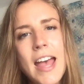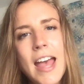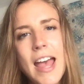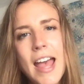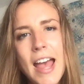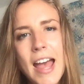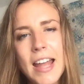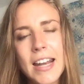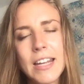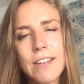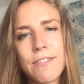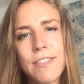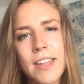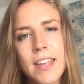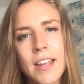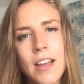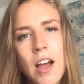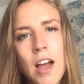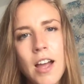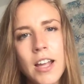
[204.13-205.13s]
And if they
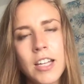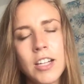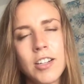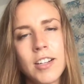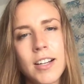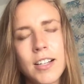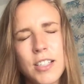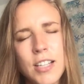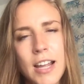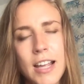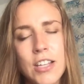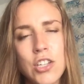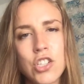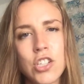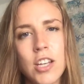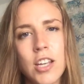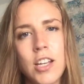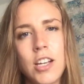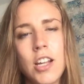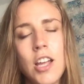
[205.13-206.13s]
caught your
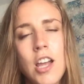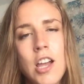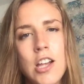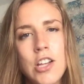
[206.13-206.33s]
attention,